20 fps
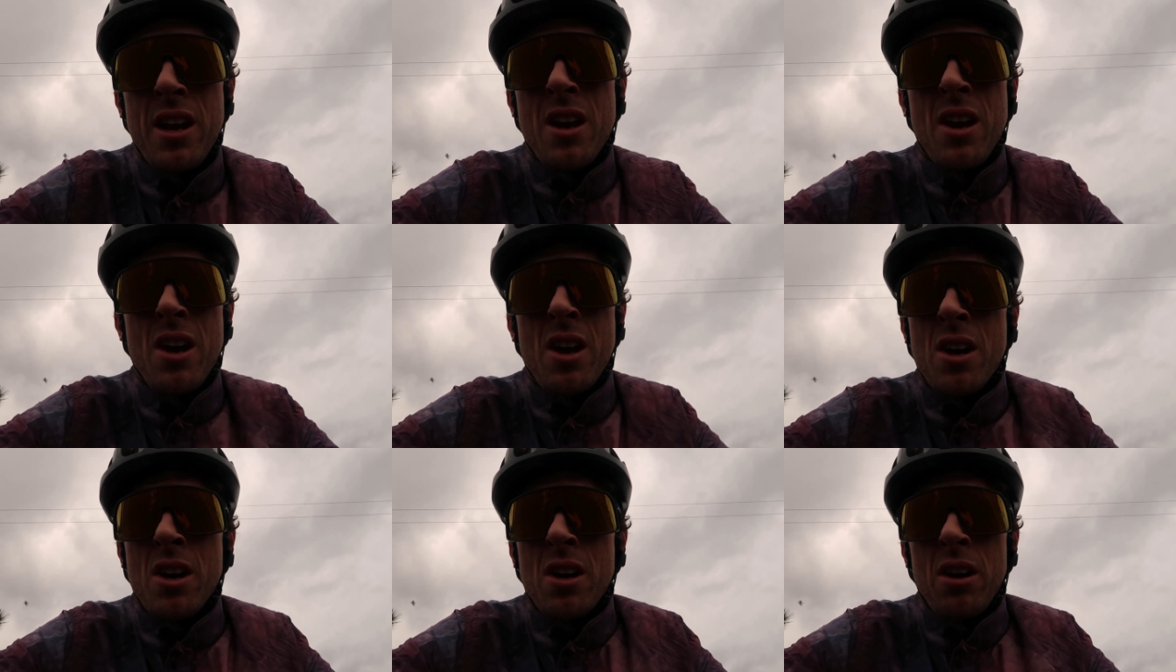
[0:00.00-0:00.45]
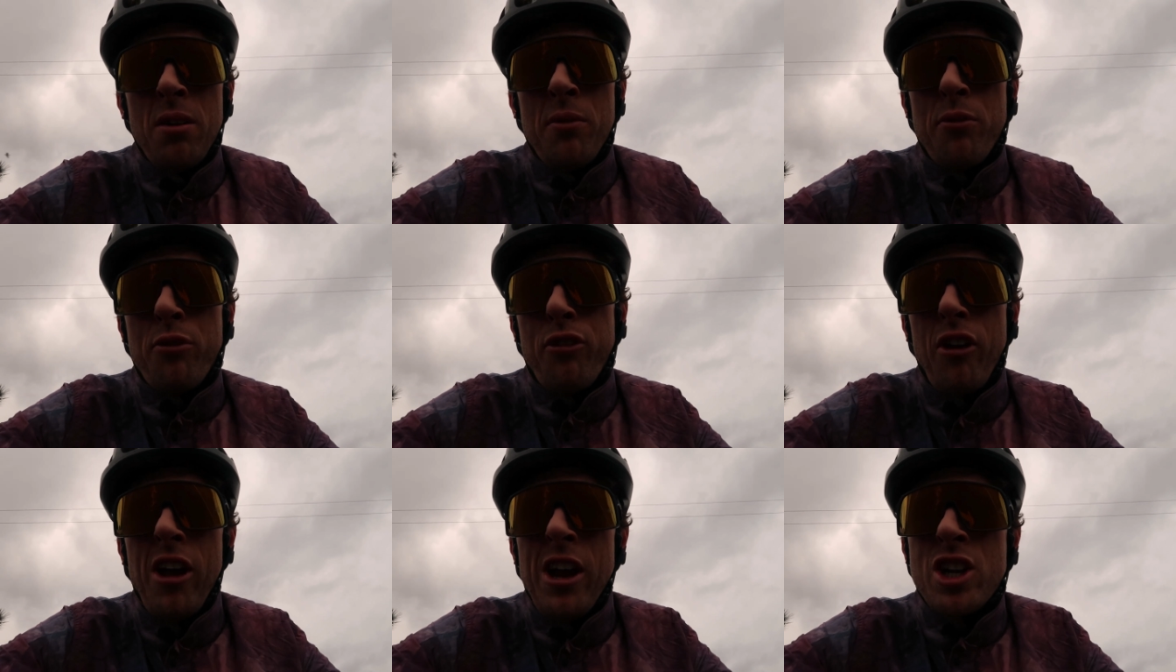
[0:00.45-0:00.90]

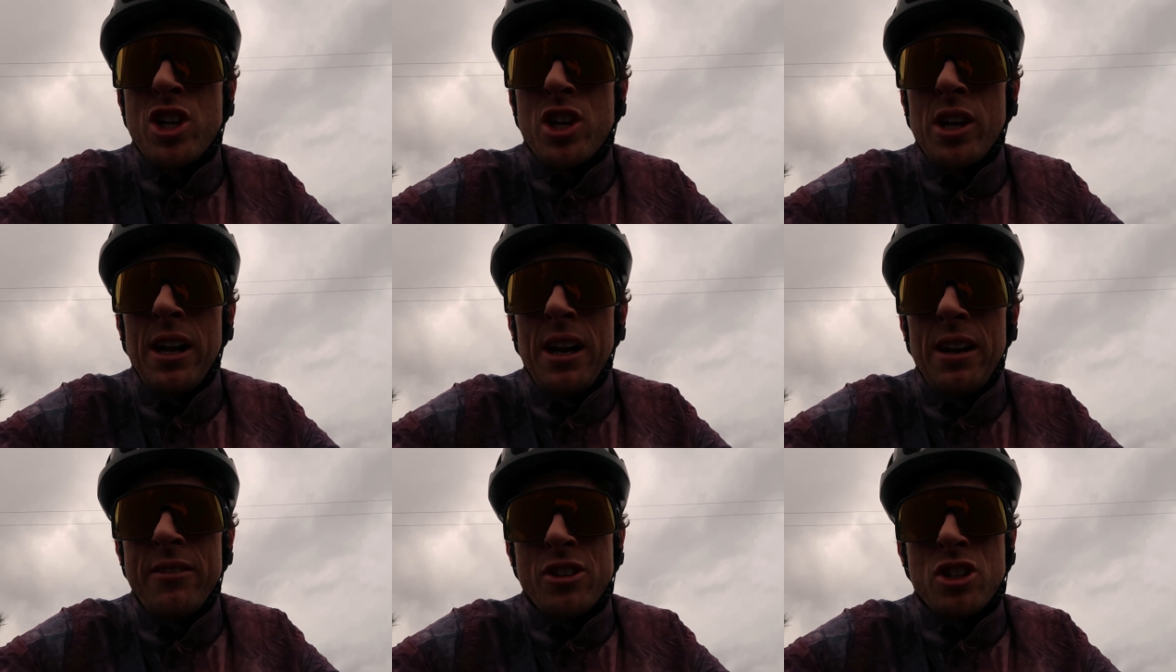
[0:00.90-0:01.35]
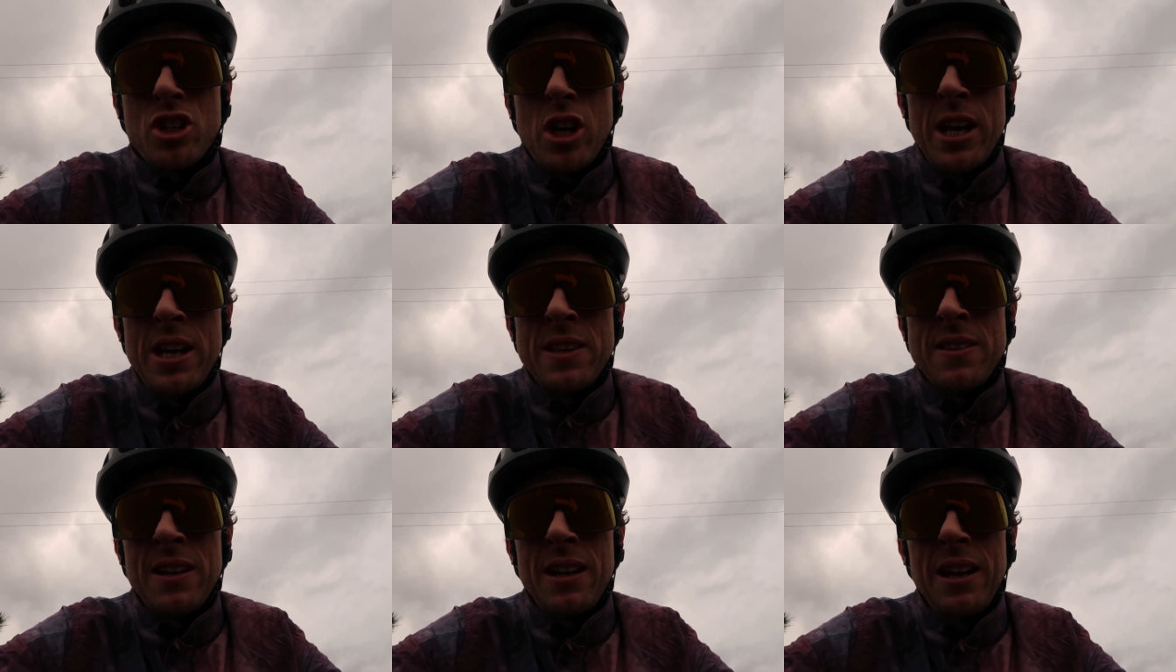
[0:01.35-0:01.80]
I'm fresh, I haven't
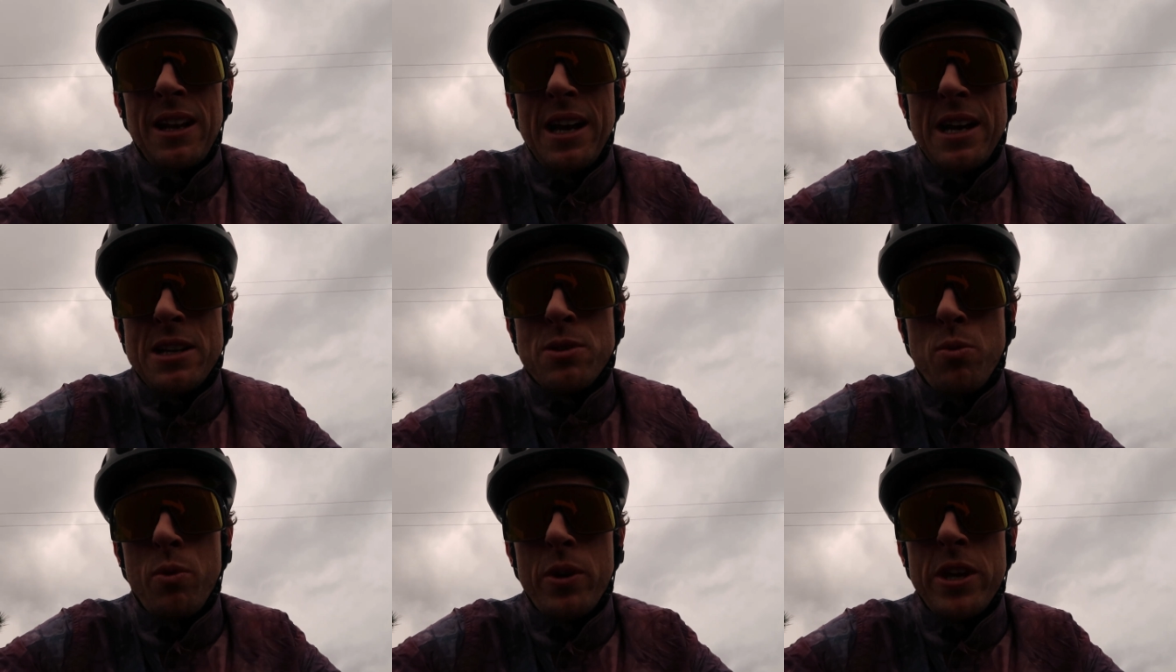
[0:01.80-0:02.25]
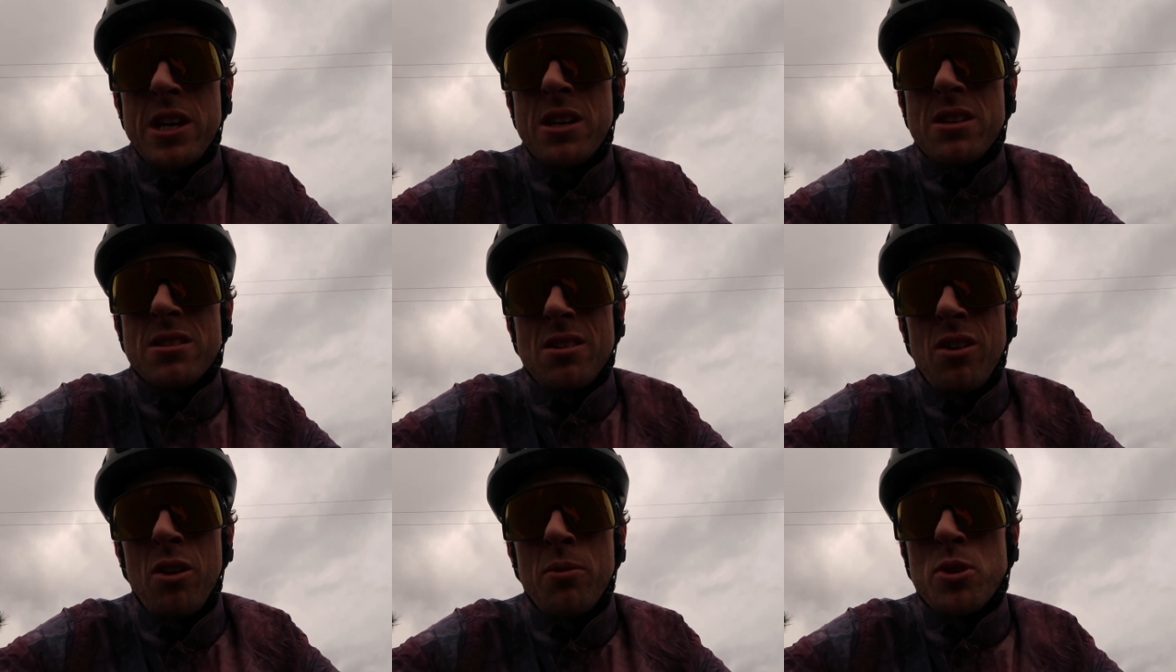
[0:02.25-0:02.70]
trained in the last
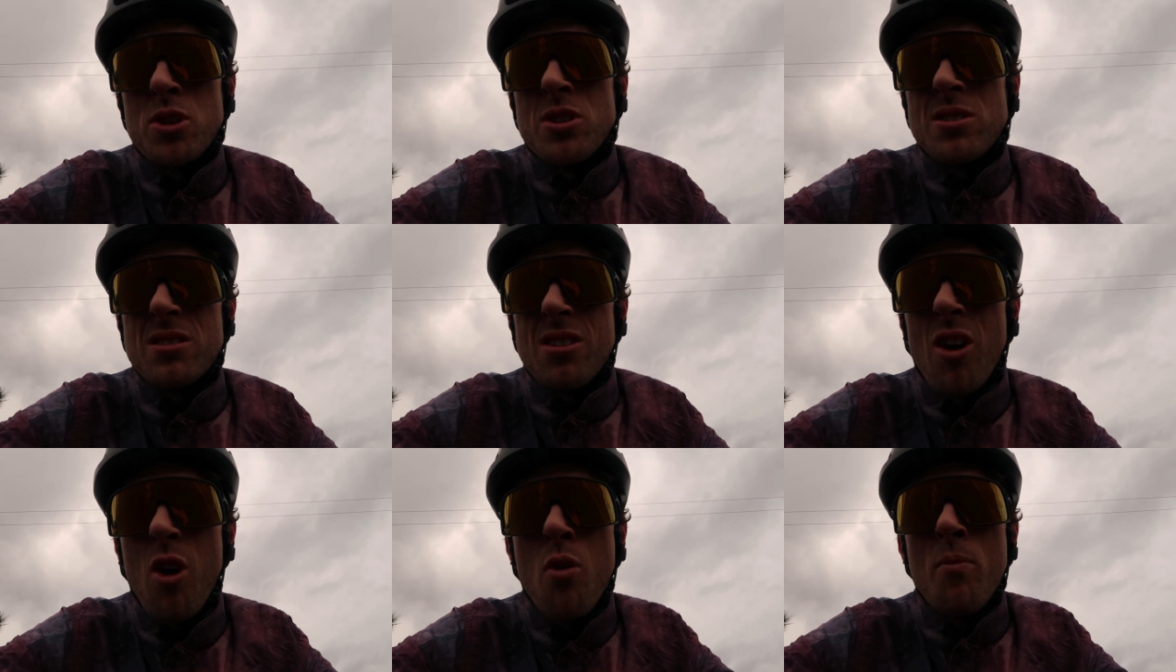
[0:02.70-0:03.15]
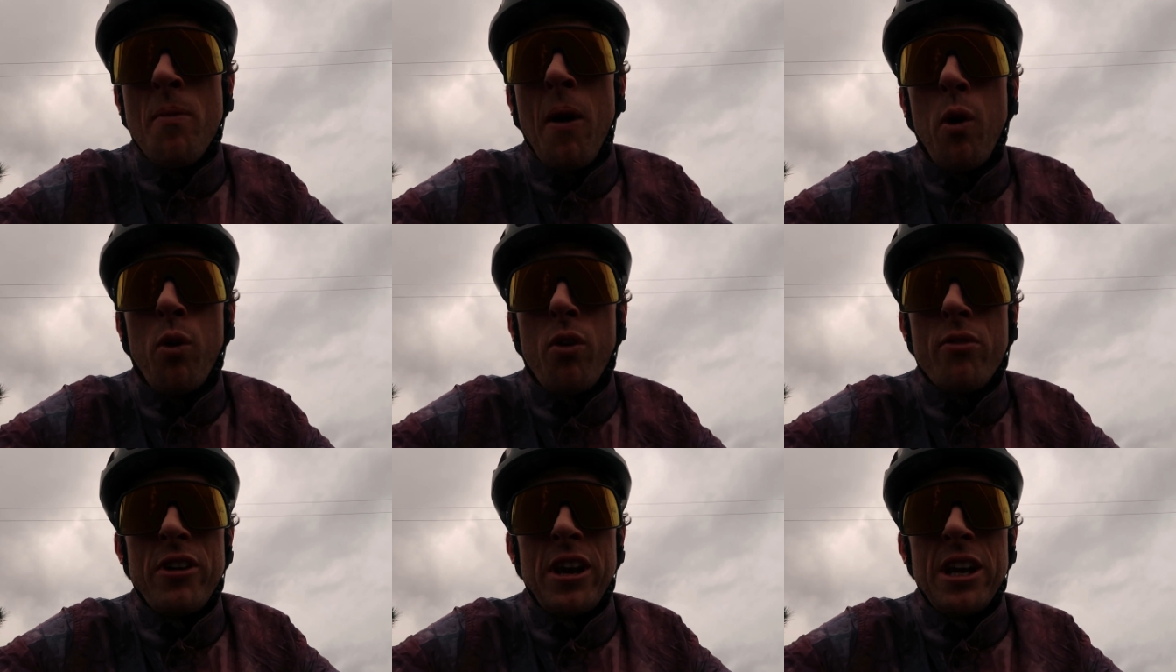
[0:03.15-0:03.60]
week, so I'm just so
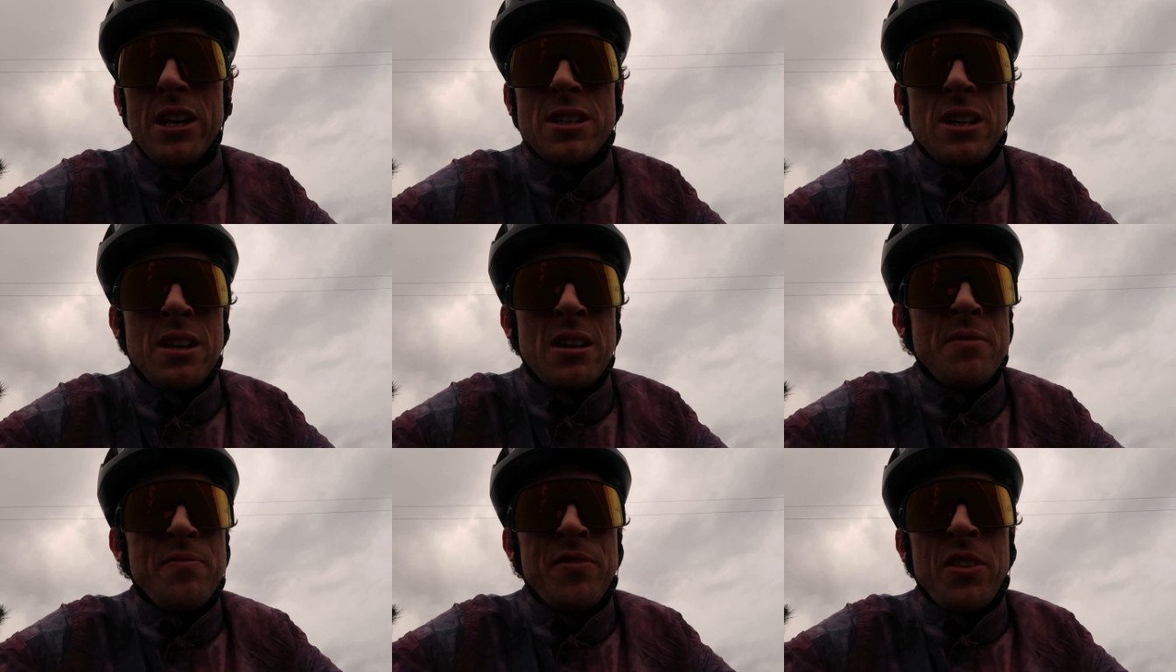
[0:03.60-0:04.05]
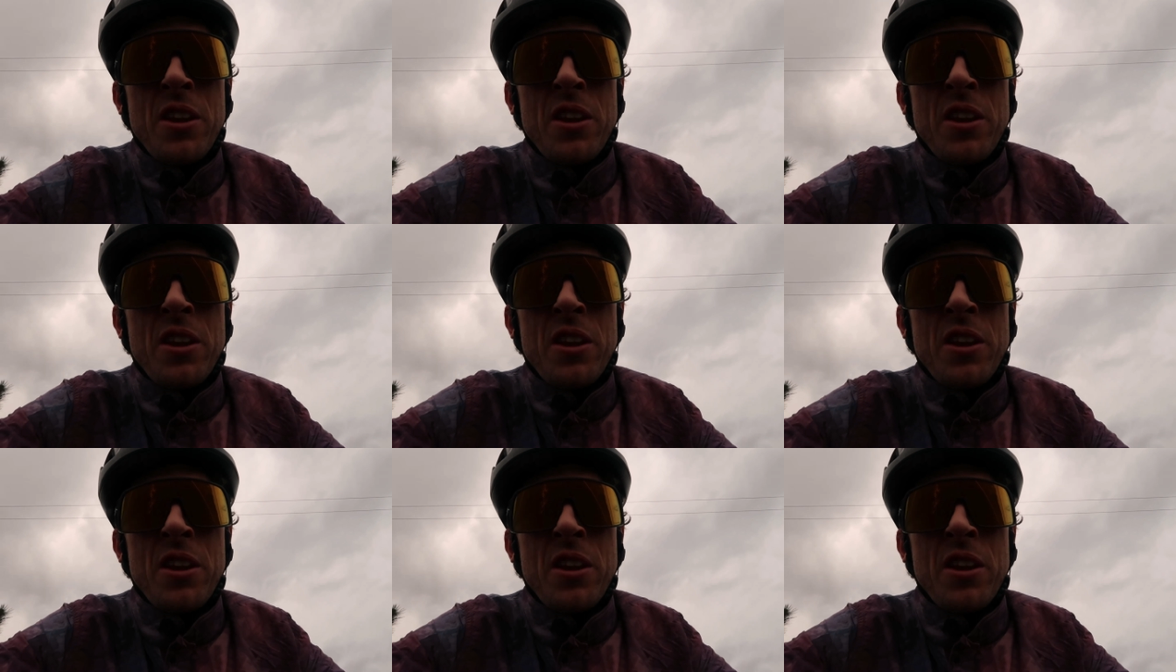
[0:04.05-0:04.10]
motivated.